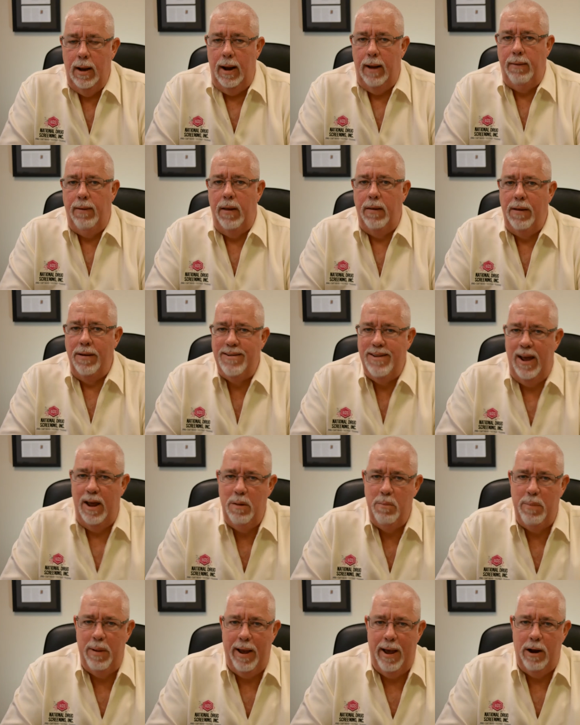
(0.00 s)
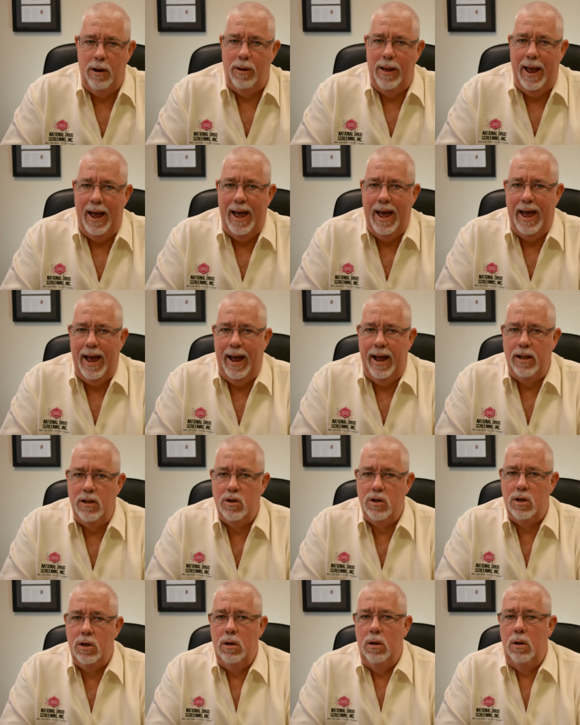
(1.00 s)
And then the 10-panel
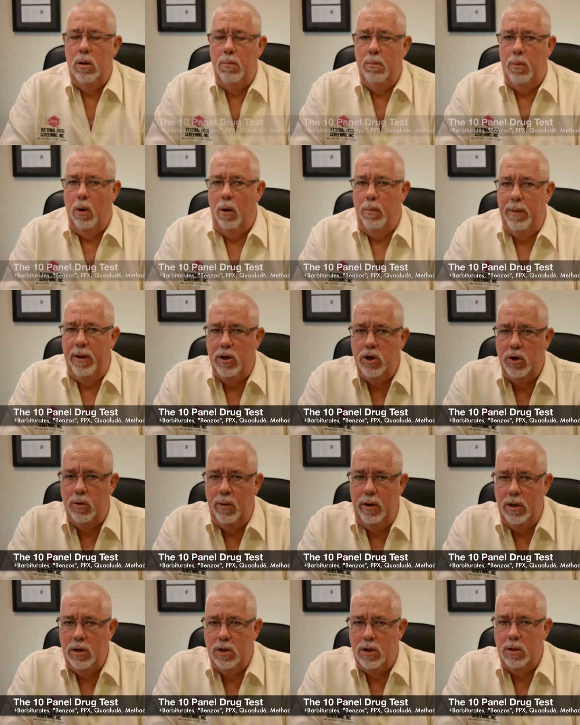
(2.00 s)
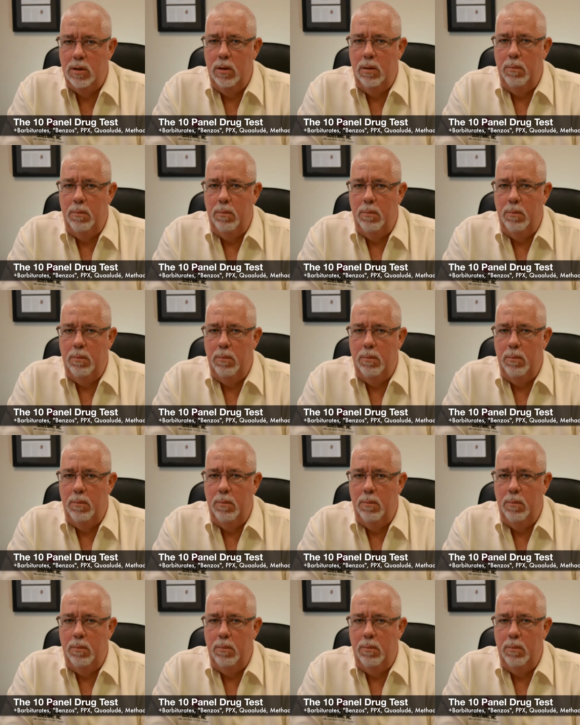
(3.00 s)
adds barbiturates,